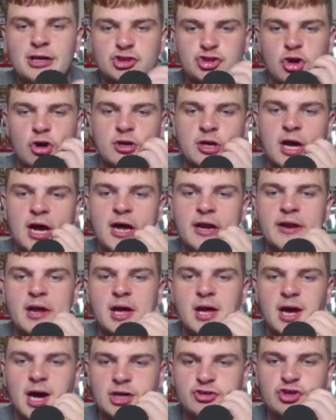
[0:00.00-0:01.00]
Shotgun,
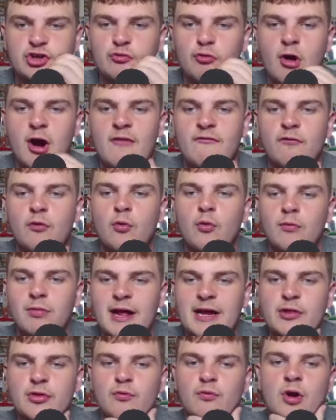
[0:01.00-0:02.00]
Hunting Rifle,
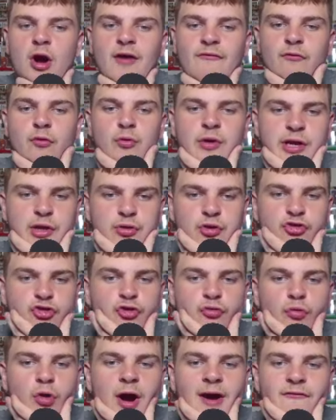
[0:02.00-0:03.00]
Laser Rifle,
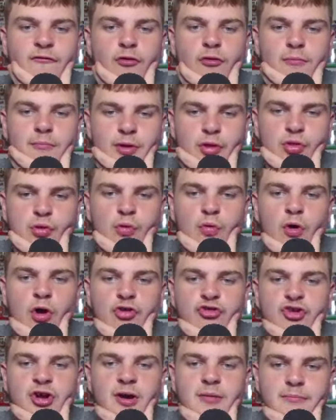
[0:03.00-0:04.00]
Institute Rifle, Missile
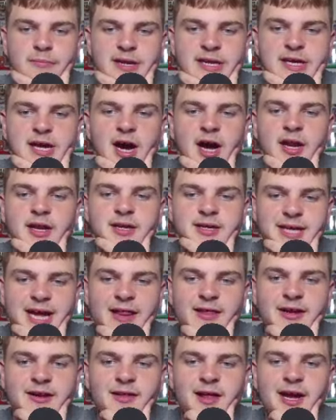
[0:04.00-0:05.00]
Launcher, Minigun,
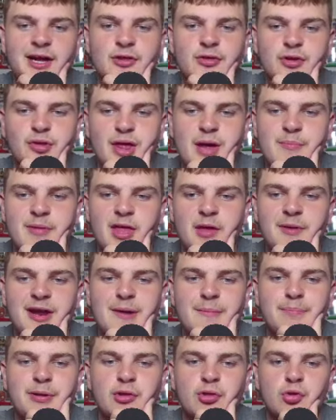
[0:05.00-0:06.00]
Gatling Laser,
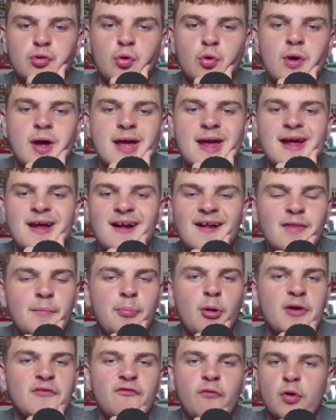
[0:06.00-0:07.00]
10mm Pistol, and the
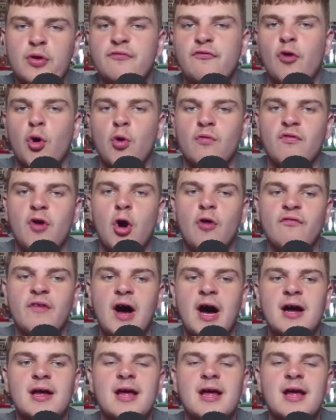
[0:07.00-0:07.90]
.44 Revolver.